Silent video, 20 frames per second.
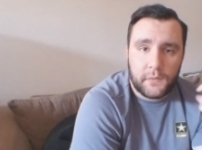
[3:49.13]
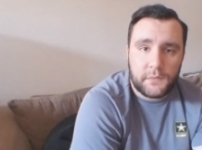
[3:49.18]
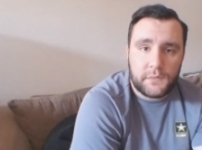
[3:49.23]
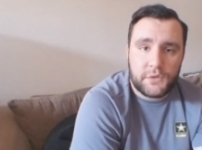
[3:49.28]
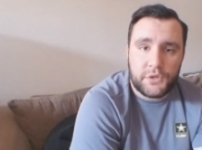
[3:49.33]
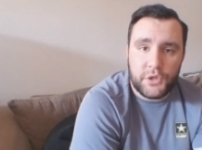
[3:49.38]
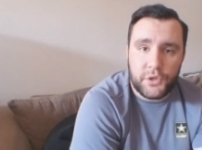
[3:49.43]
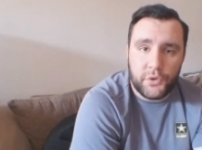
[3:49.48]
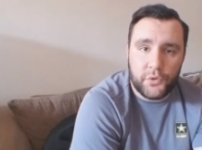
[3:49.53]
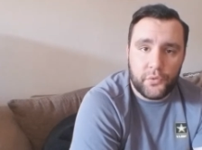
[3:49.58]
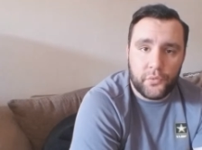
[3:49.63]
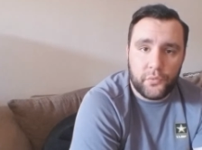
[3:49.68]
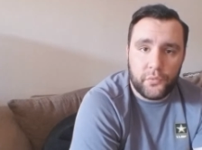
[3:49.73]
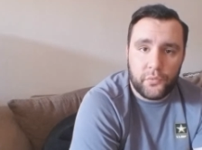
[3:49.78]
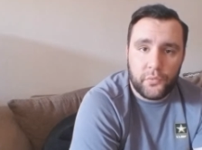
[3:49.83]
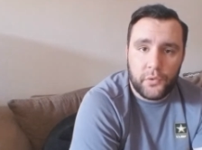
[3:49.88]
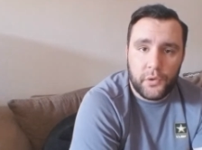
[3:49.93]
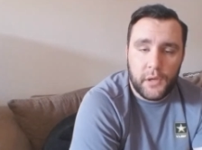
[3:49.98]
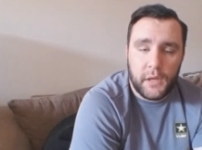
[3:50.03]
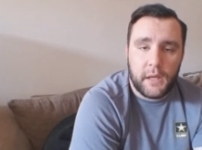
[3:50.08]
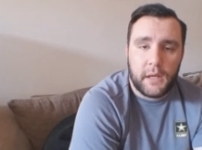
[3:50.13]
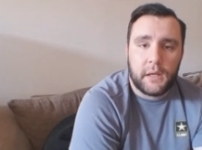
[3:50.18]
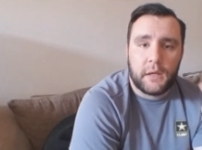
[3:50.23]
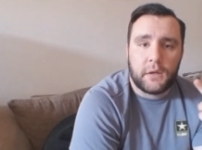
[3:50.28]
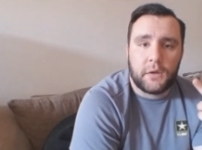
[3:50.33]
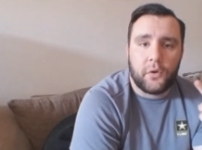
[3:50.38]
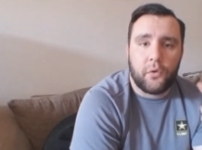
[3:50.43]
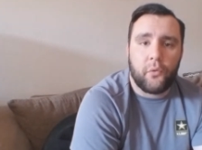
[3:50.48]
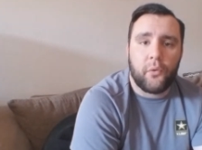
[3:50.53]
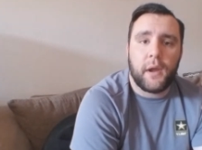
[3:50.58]
2,
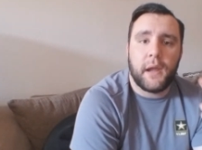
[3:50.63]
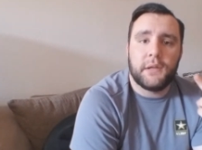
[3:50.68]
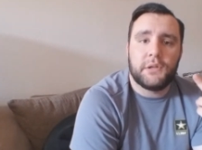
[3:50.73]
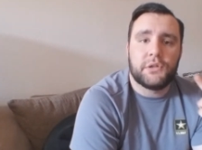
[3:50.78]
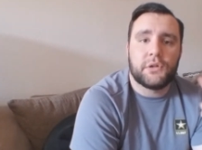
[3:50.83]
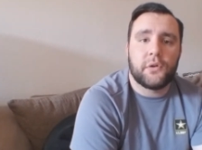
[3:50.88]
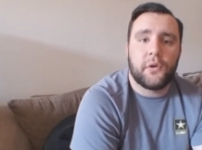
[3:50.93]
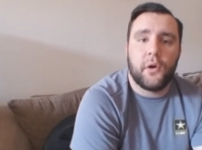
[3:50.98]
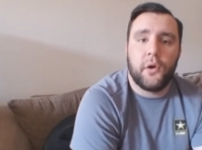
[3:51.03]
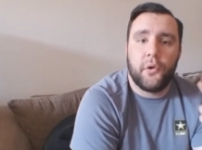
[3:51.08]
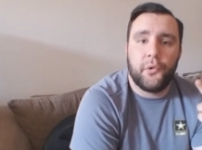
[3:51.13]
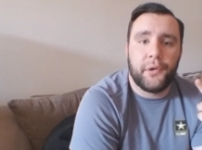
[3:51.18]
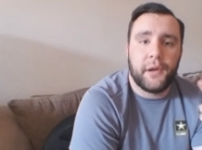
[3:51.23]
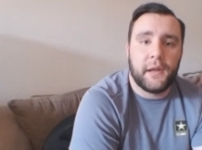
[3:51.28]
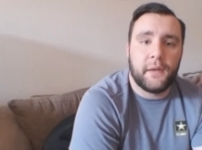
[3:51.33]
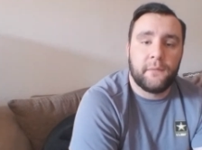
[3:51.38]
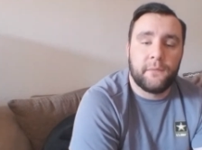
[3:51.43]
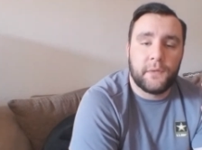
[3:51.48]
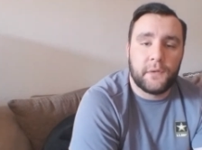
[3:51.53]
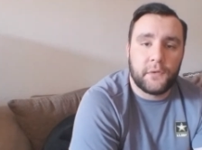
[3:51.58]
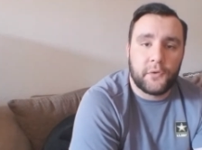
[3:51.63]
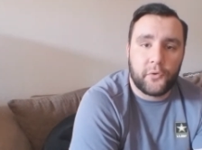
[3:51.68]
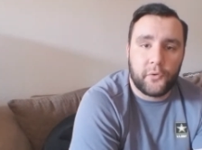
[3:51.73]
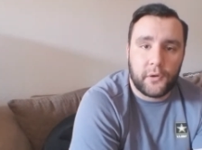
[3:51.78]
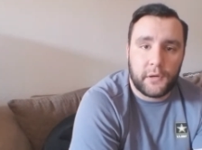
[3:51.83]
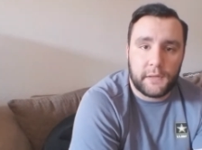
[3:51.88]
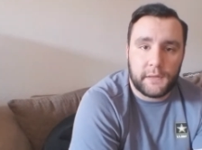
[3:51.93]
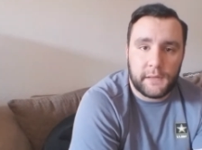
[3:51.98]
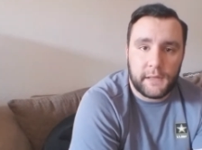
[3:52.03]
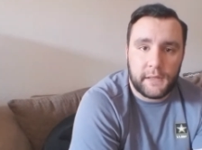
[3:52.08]
create your own
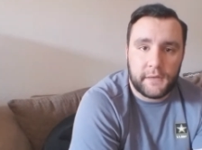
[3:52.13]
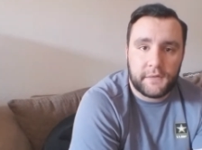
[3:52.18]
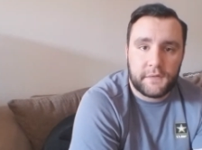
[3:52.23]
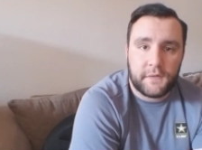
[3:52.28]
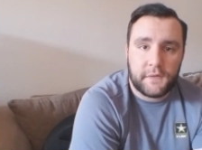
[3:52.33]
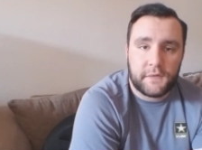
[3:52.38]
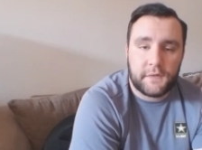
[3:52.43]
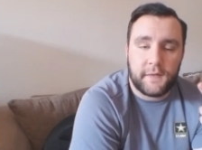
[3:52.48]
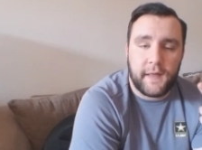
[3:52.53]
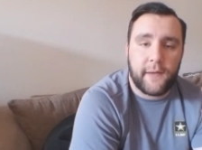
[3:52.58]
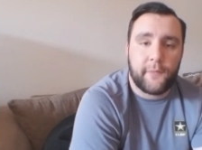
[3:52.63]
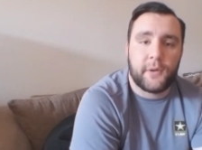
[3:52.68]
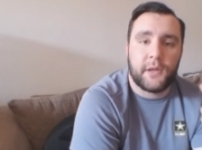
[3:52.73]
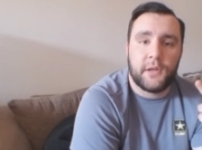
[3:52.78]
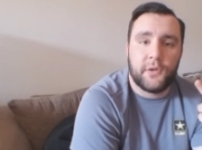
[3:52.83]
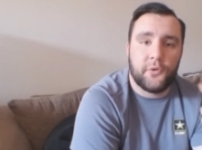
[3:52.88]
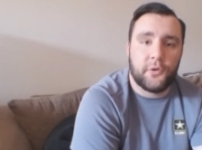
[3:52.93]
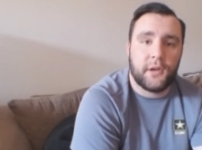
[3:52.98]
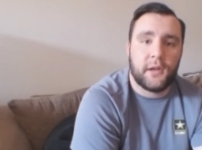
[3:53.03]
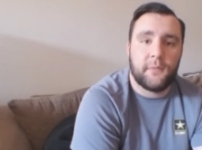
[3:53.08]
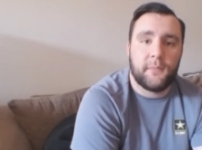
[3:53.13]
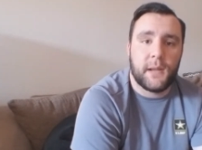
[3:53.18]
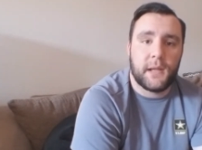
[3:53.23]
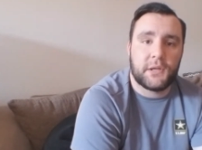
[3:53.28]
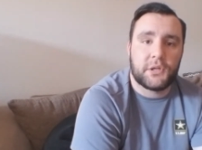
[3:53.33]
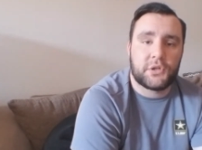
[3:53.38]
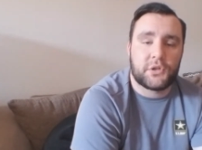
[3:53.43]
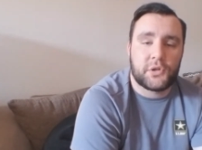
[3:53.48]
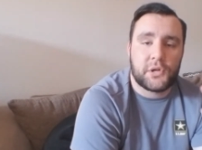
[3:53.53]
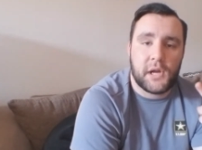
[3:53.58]
inventory list so that way you can make
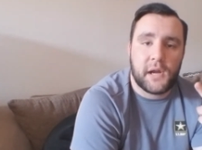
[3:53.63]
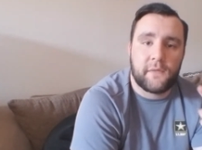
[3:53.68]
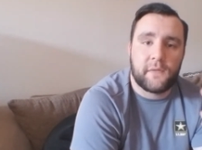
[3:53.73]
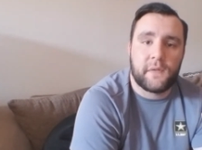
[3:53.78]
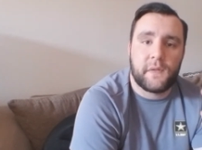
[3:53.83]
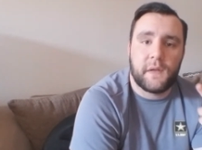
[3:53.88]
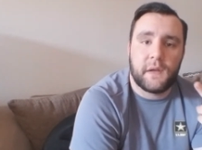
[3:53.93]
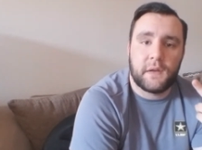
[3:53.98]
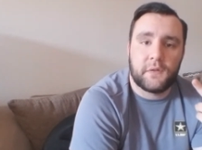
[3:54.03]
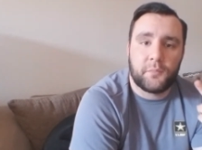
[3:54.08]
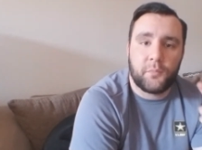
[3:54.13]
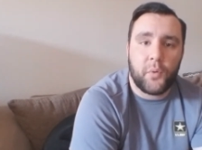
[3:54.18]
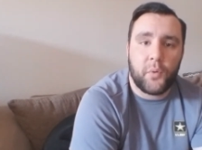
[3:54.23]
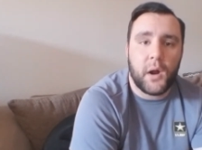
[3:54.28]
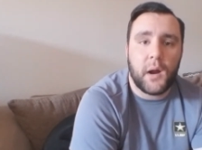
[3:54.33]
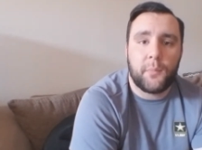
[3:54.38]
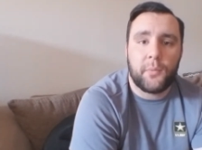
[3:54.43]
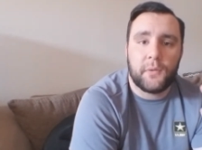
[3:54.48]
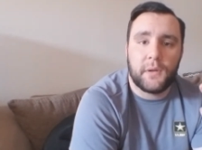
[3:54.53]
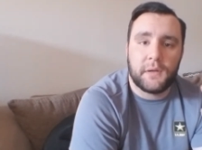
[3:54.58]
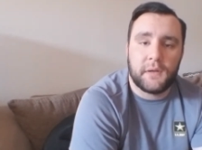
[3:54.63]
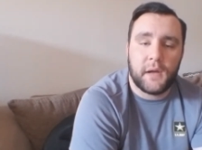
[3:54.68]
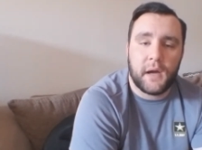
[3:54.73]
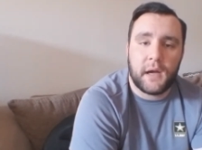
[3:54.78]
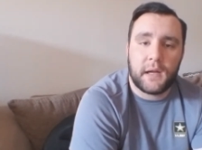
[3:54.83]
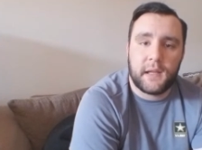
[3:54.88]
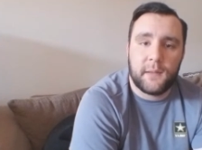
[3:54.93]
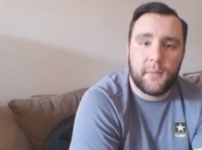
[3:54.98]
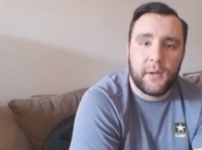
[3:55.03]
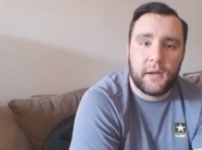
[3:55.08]
sure everything is properly
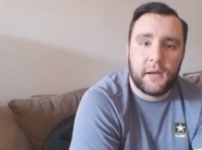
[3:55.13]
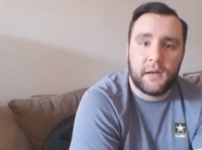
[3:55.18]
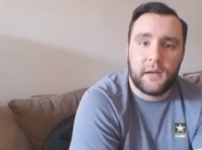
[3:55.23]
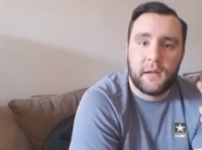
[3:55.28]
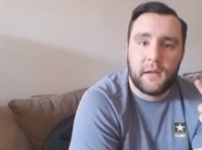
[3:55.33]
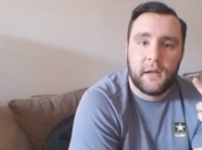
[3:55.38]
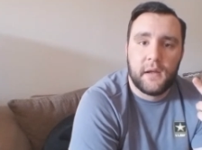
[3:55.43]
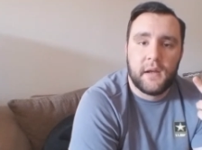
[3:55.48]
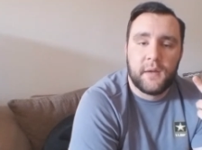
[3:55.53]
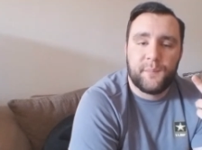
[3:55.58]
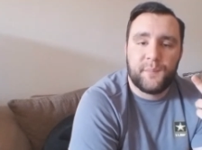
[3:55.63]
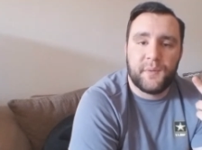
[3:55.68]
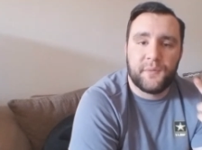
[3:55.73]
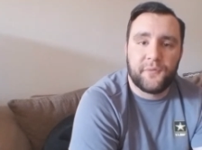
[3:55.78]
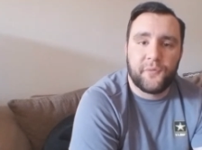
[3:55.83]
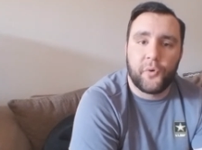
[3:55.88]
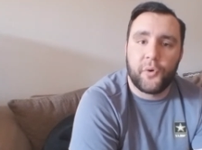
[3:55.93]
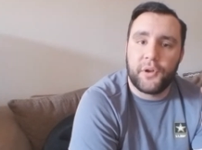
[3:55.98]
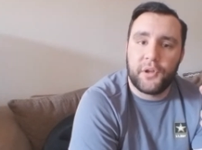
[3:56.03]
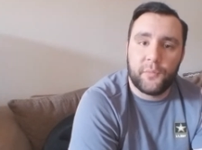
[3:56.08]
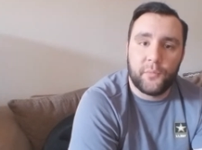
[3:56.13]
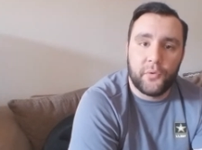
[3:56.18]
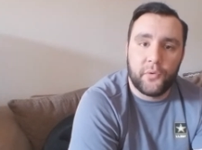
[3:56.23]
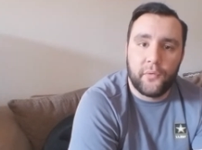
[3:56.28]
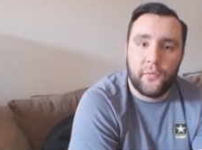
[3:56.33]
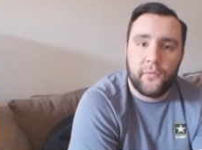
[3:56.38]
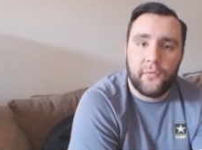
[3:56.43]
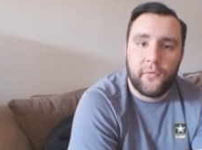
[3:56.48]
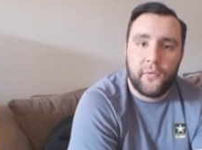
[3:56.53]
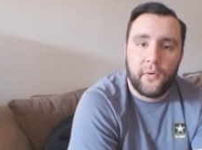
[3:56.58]
documented before you
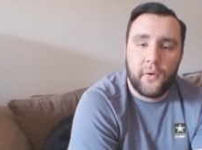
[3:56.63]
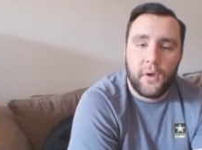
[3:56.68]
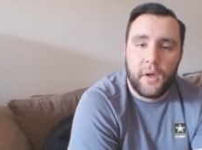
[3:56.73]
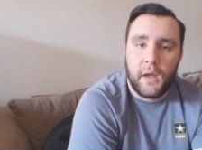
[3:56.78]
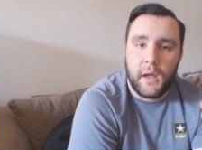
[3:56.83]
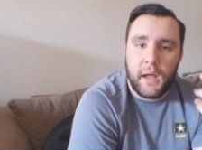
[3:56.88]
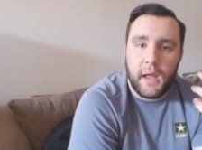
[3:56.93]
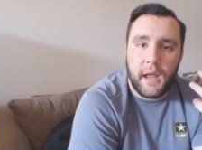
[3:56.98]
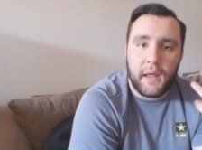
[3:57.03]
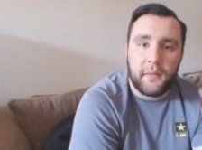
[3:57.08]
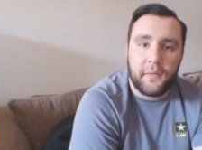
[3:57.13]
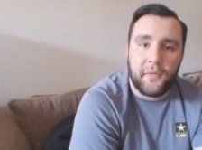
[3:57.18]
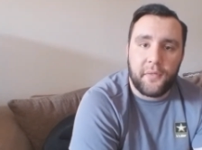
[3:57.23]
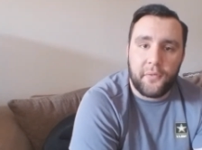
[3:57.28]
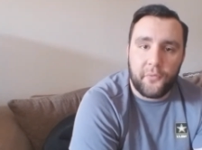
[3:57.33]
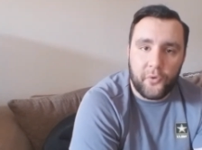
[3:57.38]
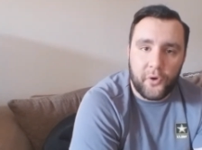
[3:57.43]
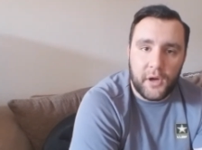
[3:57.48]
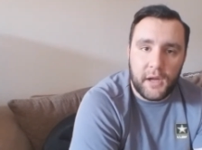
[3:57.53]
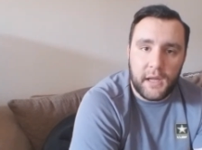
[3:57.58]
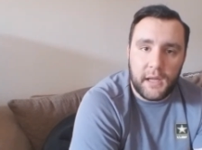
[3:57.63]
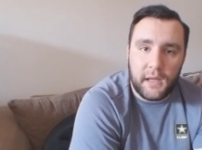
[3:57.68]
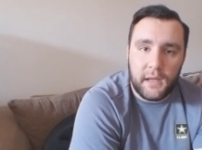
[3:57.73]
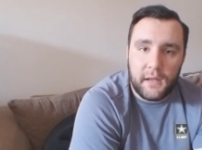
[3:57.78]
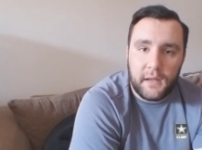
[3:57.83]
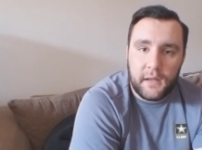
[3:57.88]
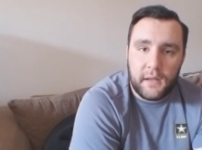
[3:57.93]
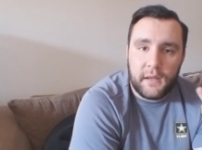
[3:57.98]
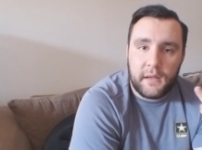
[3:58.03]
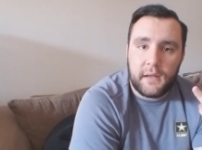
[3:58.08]
move. And 3,
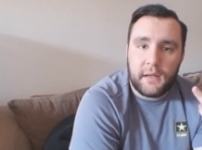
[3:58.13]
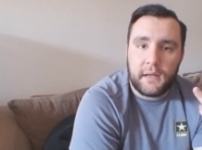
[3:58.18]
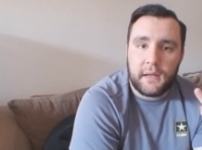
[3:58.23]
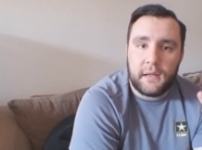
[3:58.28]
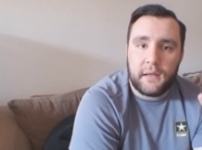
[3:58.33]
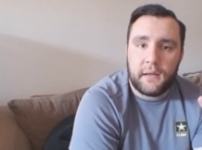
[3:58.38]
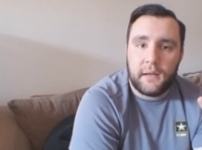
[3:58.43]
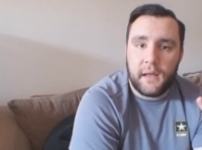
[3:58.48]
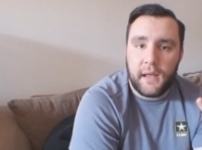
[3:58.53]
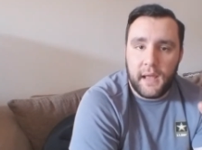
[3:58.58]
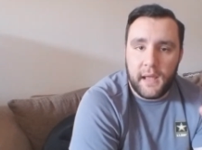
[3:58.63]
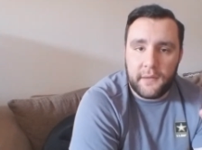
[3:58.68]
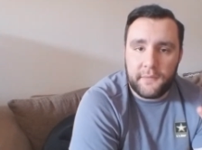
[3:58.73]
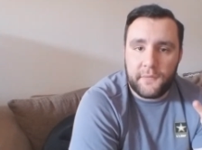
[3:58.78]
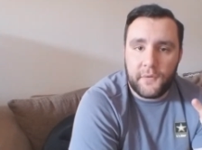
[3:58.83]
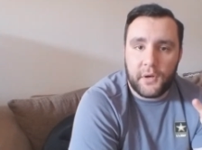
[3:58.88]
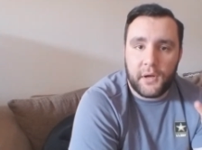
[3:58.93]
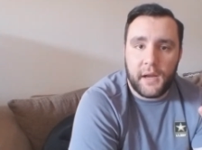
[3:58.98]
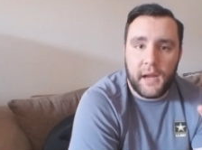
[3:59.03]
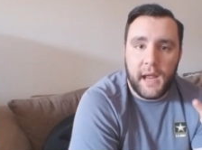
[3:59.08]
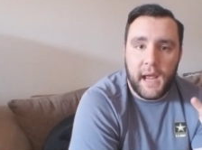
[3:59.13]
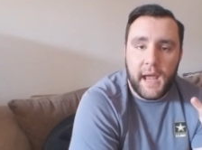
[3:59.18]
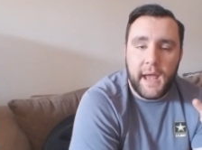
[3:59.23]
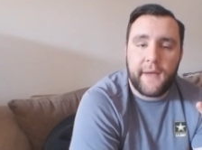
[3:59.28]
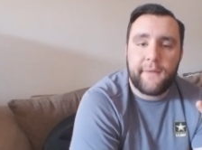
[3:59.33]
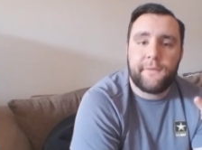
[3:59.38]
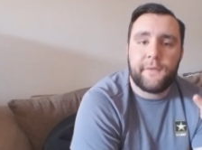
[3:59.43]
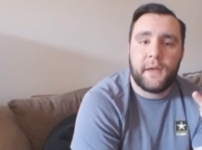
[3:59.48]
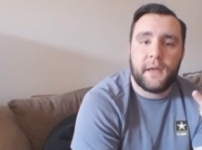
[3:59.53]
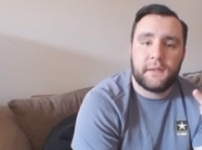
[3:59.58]
if you're going to
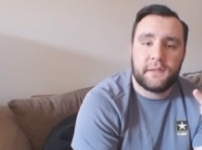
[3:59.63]
have a